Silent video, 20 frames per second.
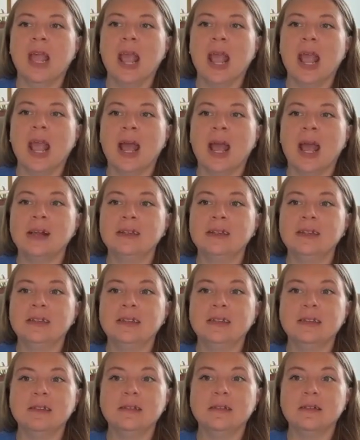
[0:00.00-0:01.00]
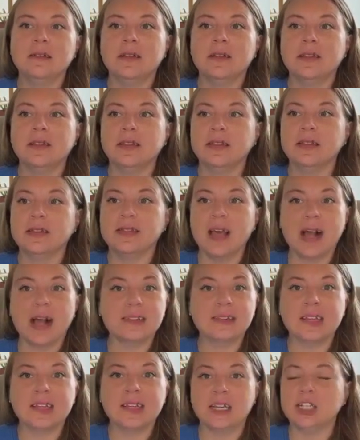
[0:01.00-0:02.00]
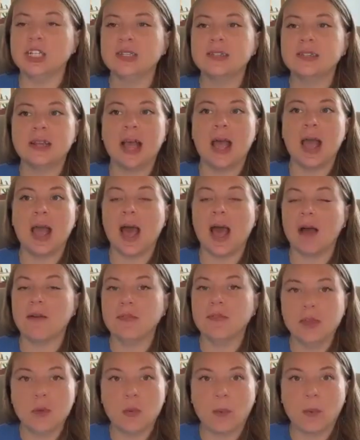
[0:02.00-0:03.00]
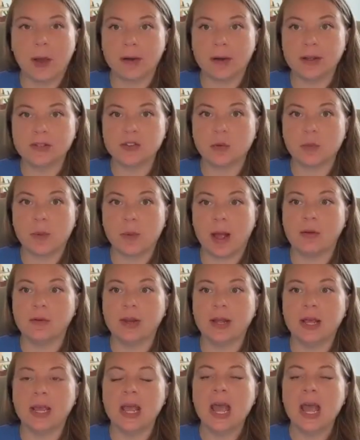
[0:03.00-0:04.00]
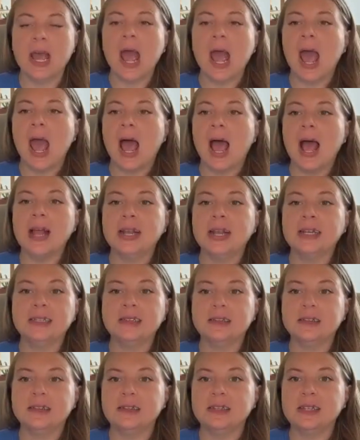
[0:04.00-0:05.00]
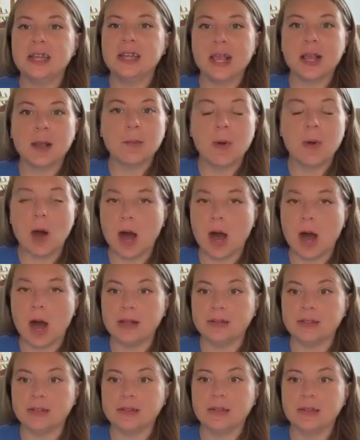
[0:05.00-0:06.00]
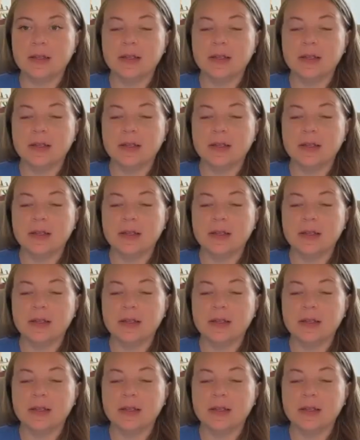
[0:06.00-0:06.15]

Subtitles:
And that's it. Just have the awareness around it and take a pause,